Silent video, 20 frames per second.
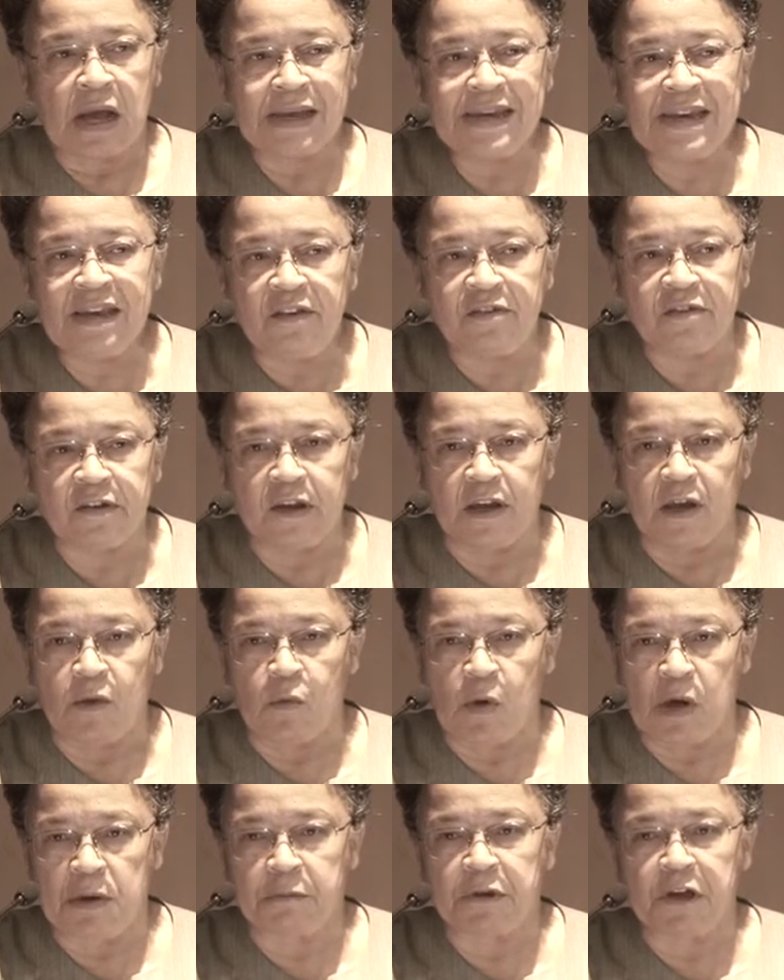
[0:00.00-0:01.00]
easily
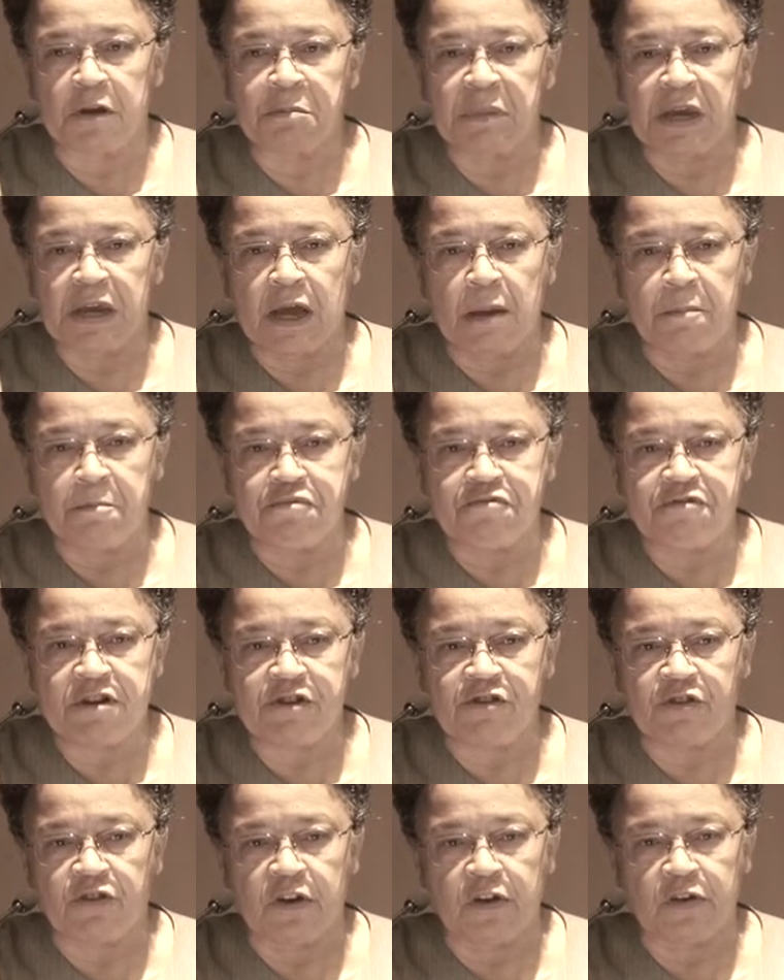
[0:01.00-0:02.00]
one can become
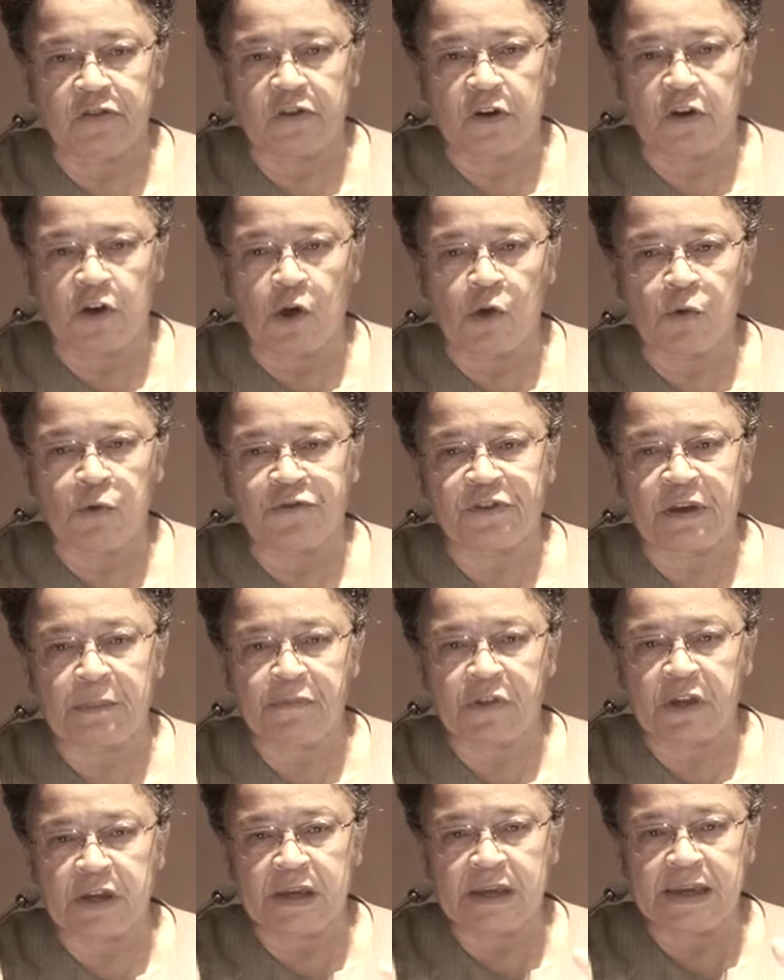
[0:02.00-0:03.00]
prejudiced and hold
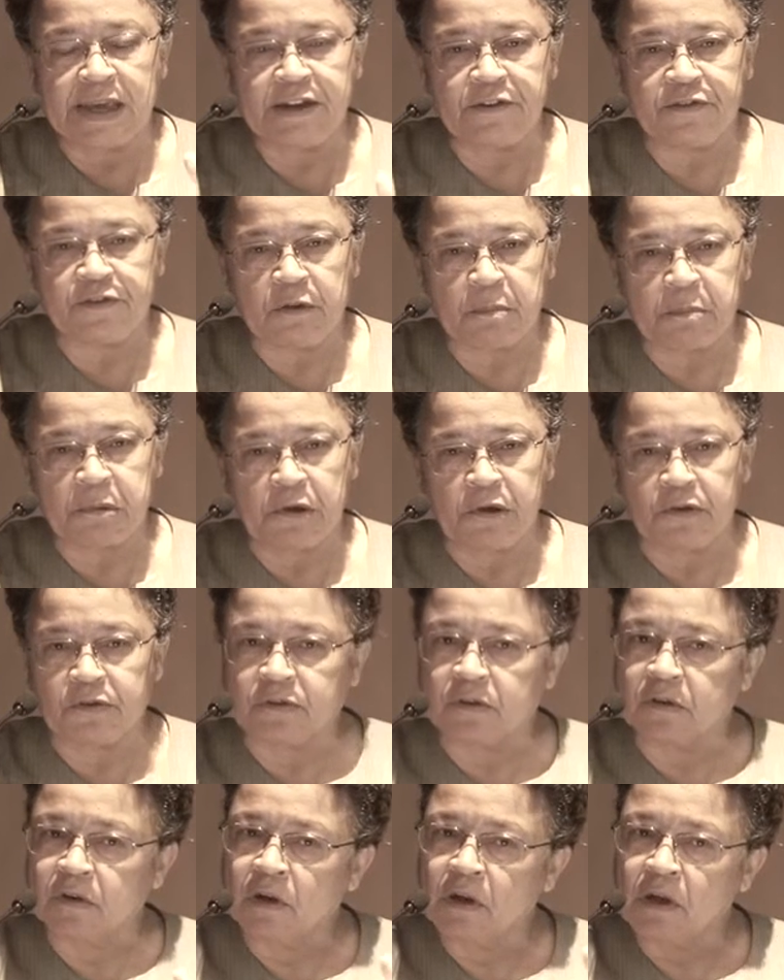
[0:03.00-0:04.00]
something against a
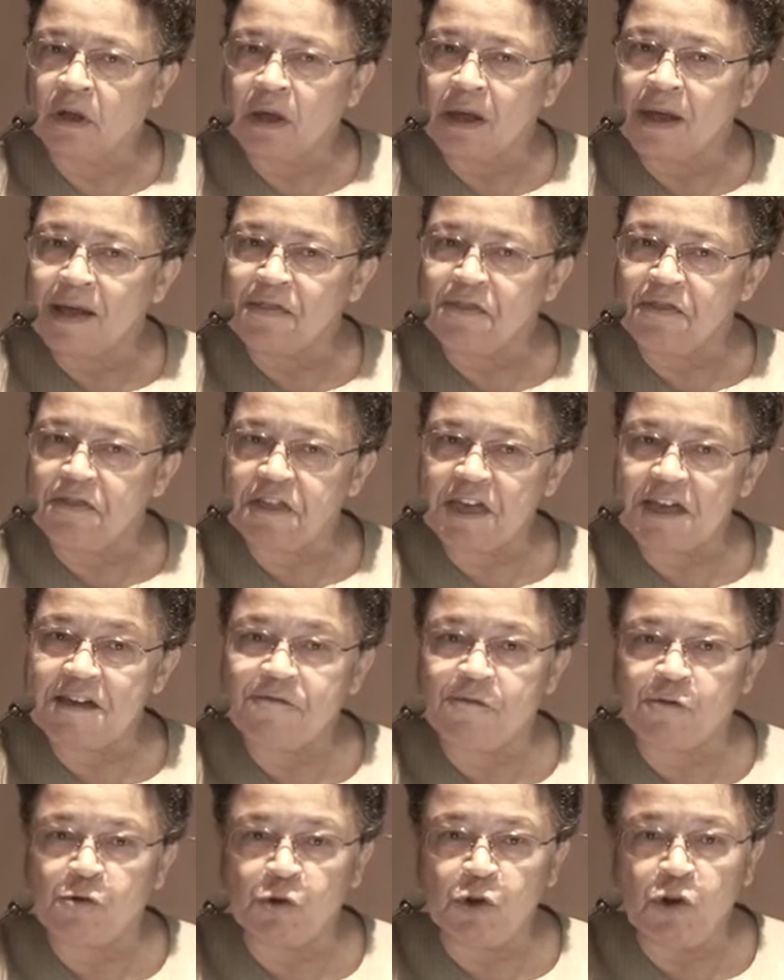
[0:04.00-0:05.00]
person and
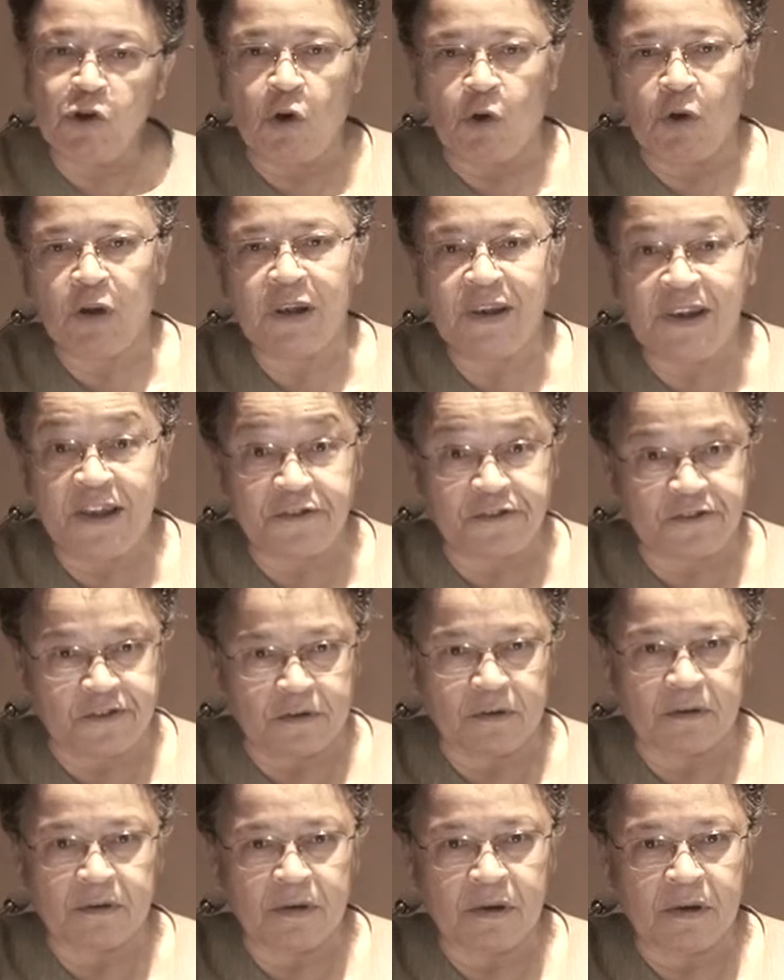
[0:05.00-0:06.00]
therefore not
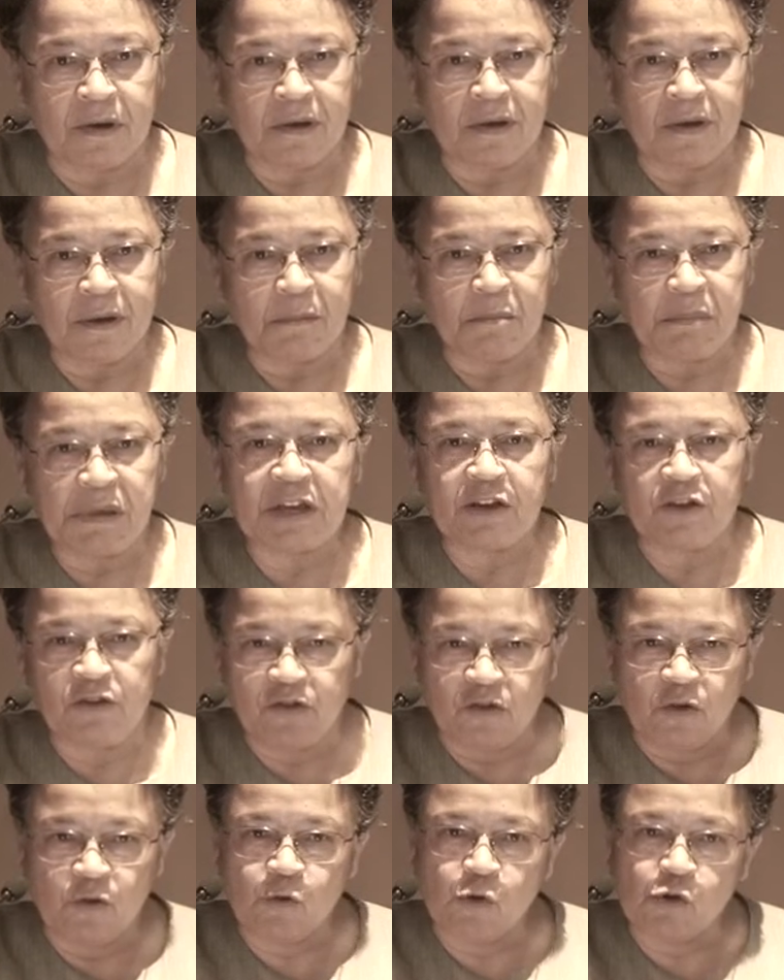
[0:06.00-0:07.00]
listen
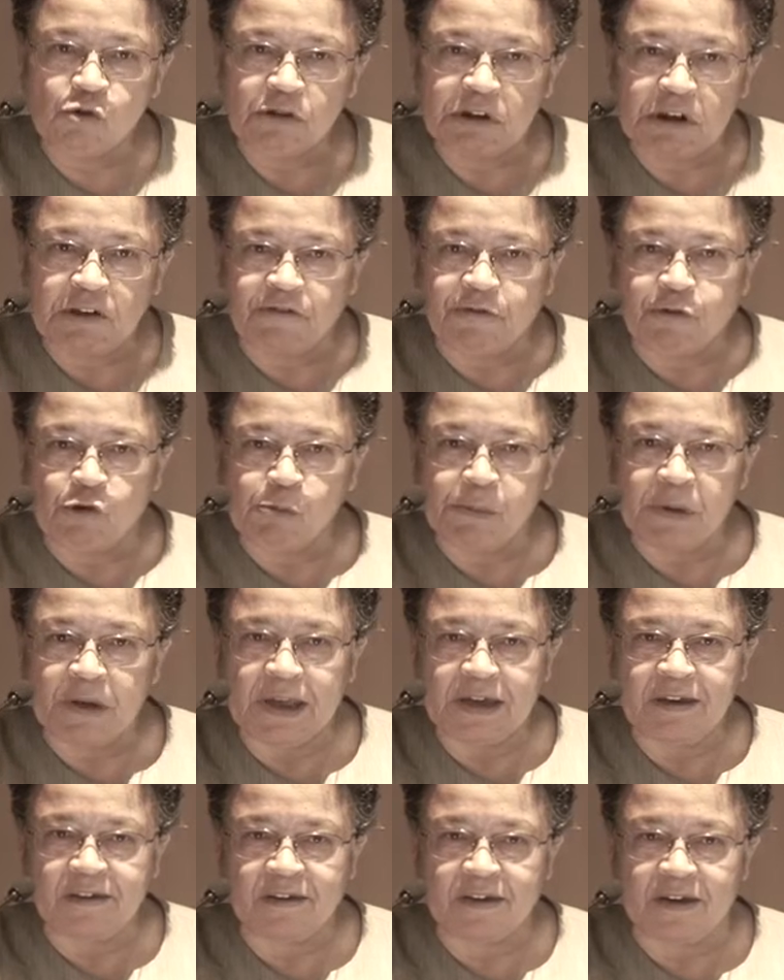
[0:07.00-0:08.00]
because you've already
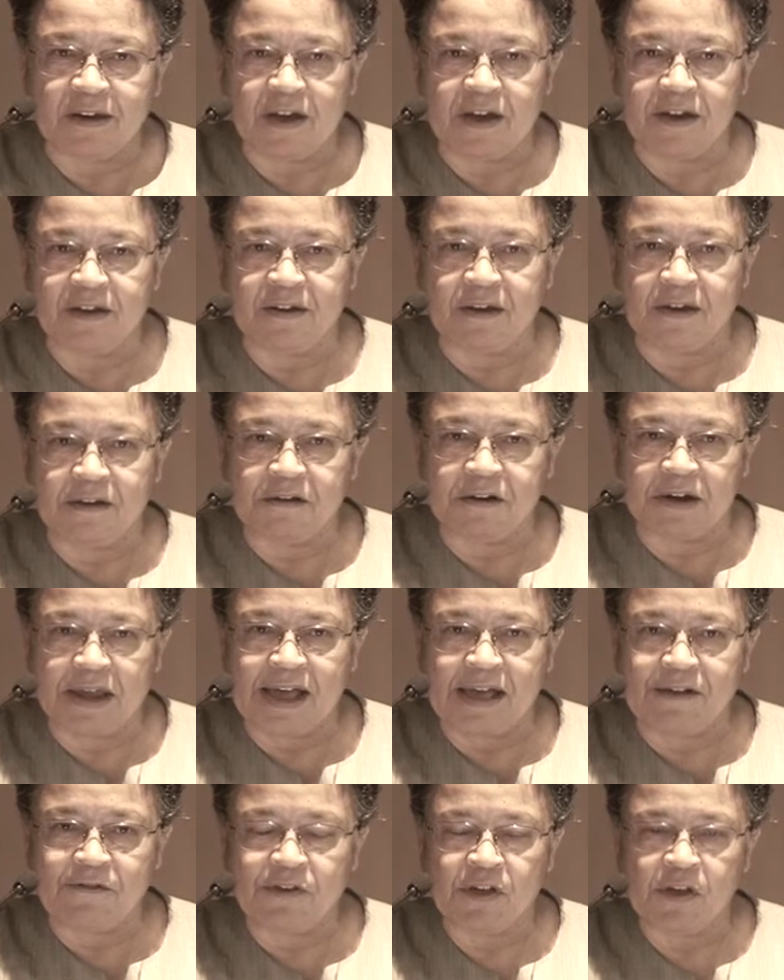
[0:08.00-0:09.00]
formulated an idea and
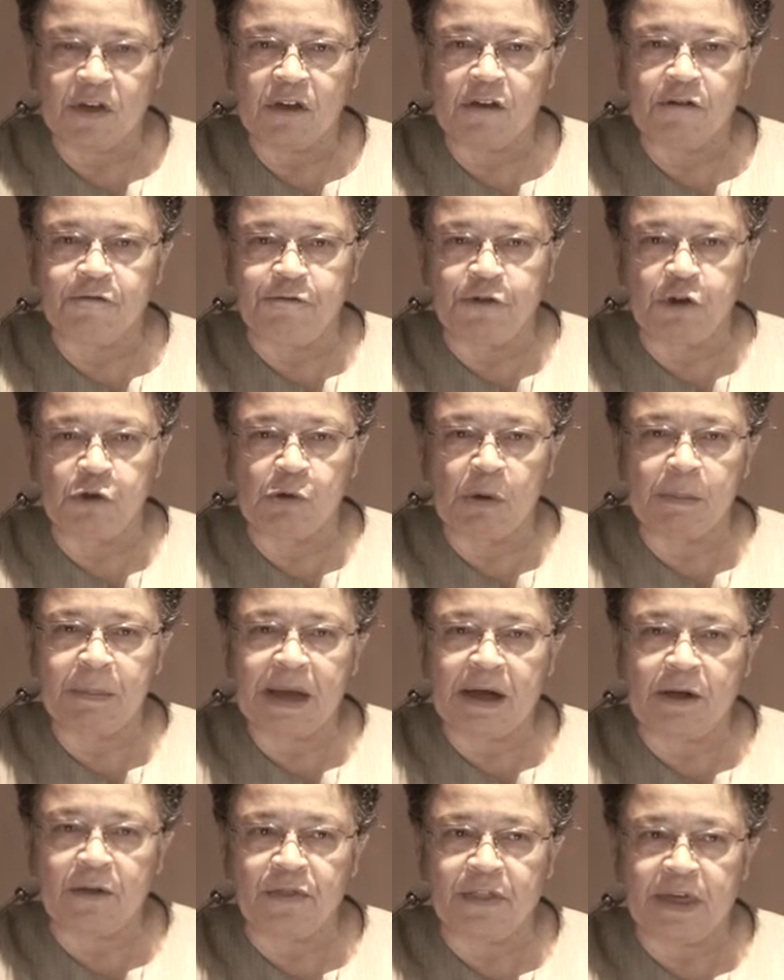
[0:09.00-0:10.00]
have a view
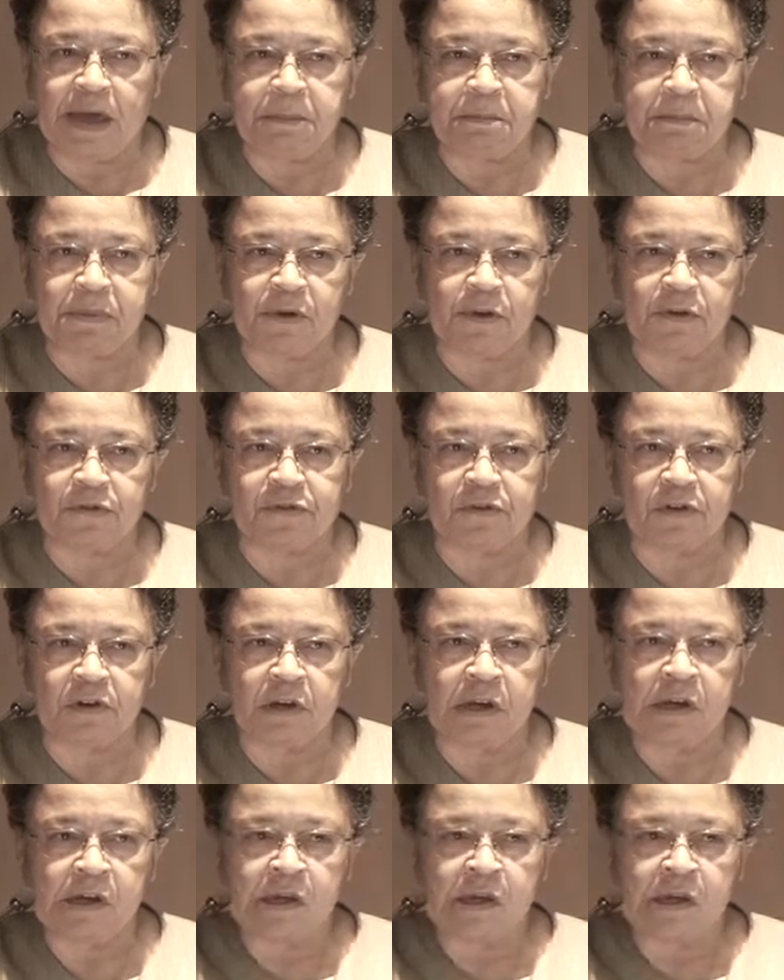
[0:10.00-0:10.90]
about that person.